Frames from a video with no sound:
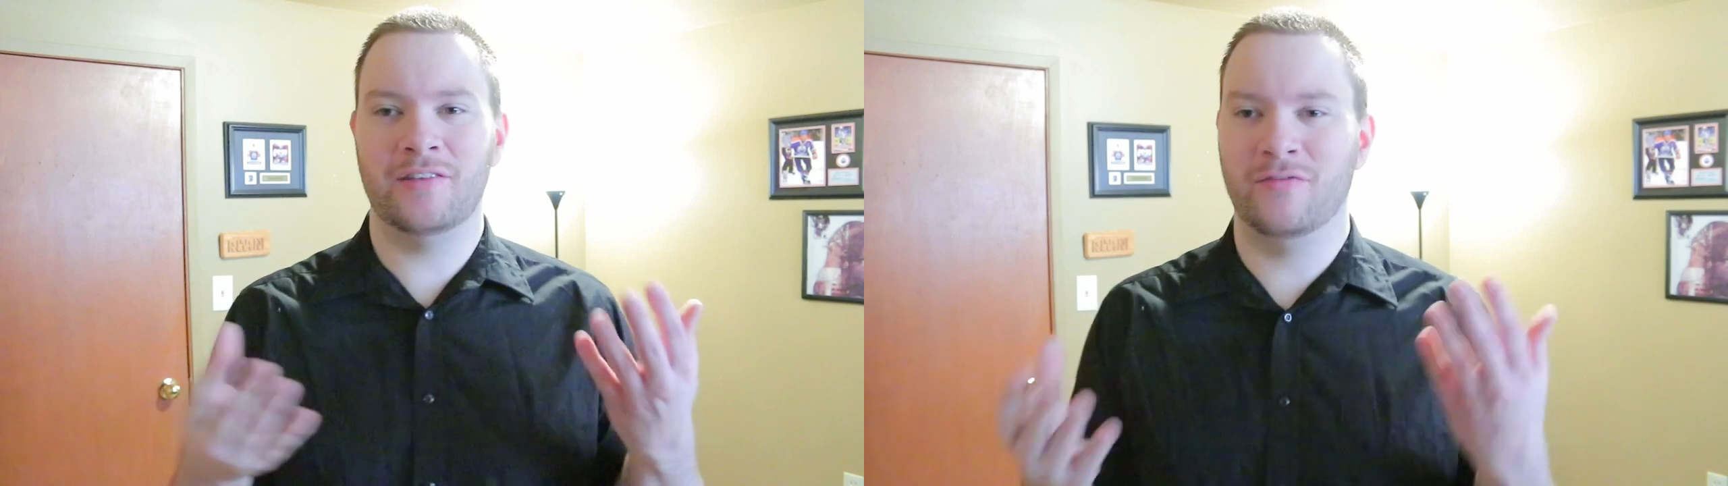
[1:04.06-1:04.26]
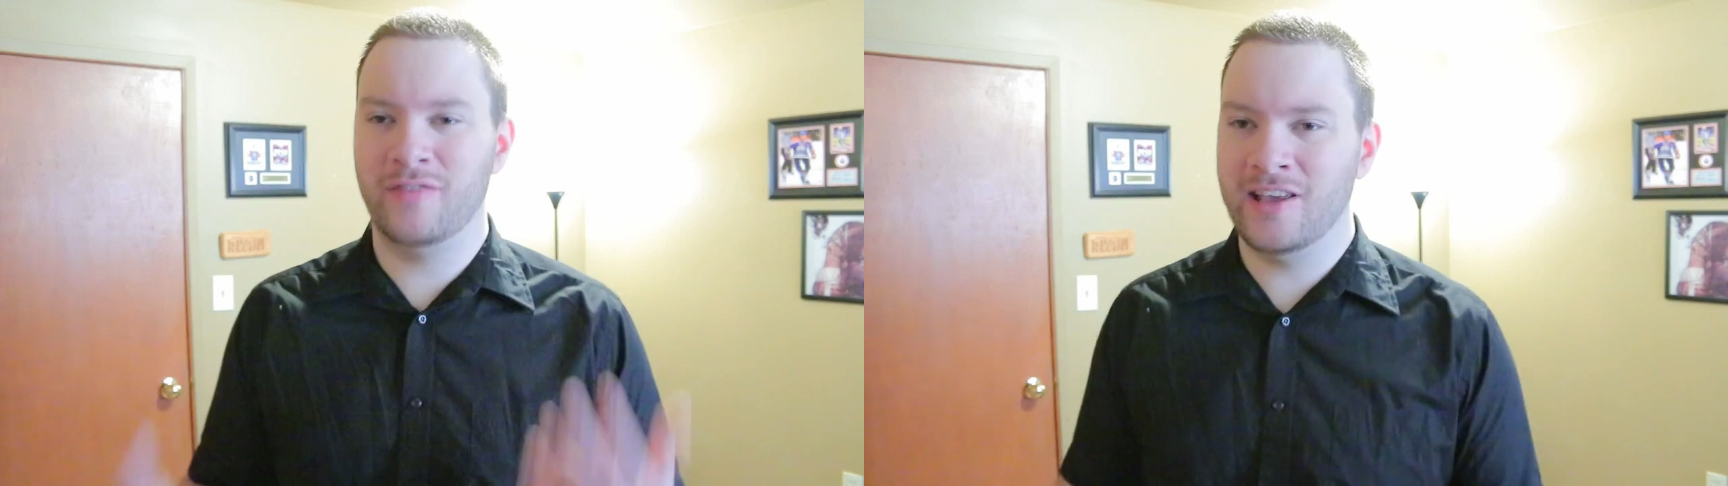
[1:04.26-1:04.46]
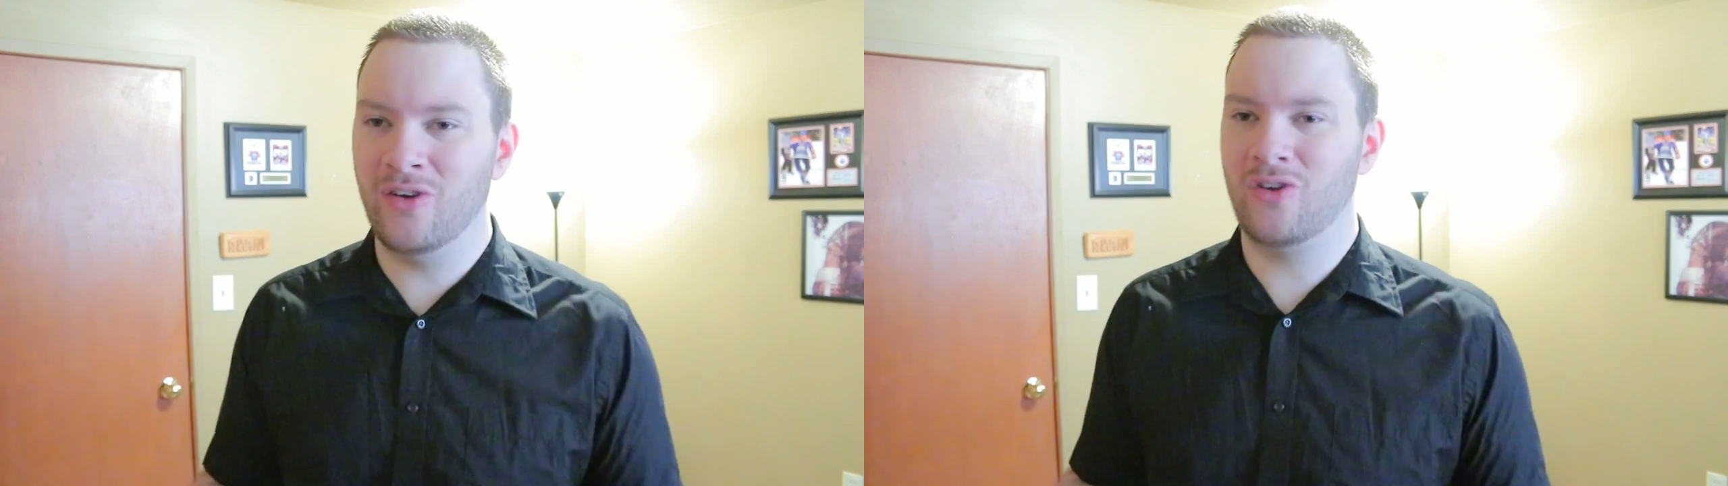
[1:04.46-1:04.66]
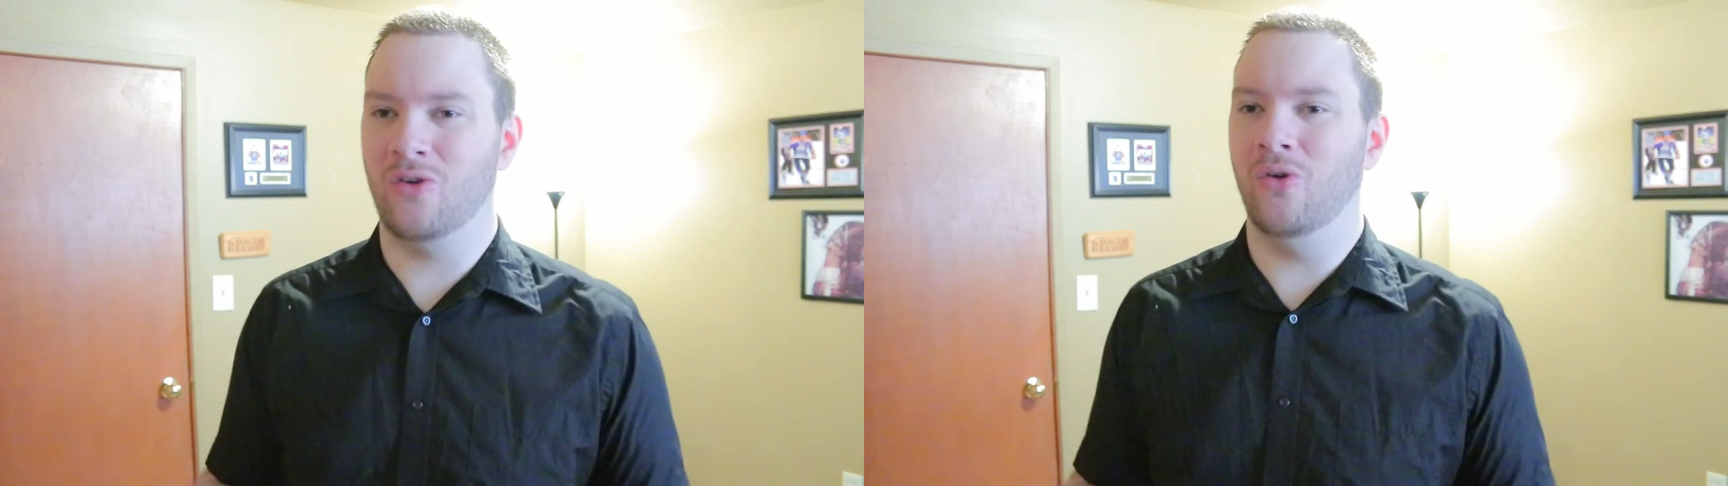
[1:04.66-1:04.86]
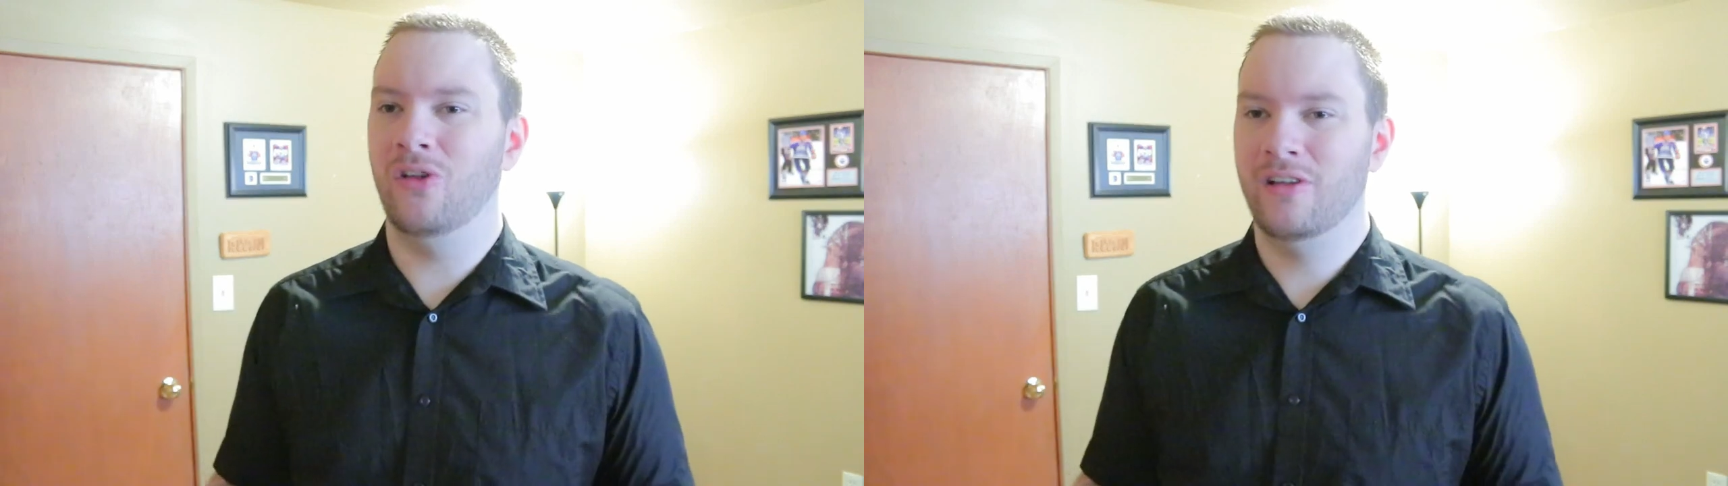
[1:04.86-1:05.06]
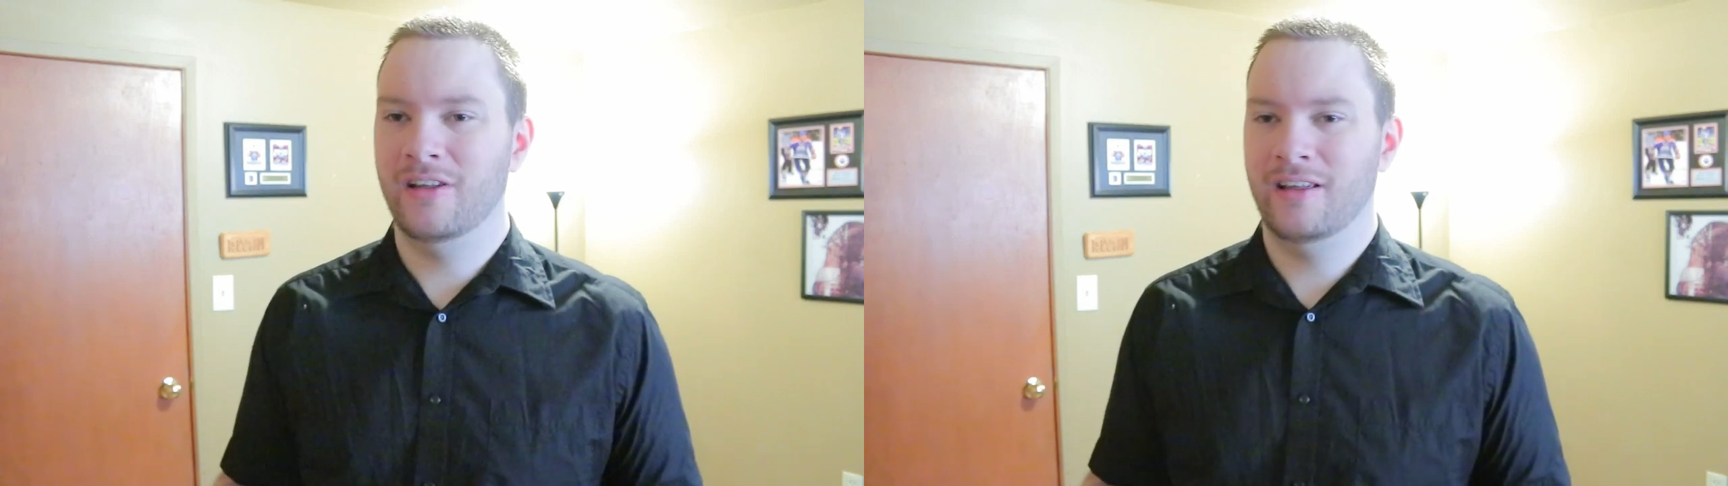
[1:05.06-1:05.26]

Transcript: a vehicle.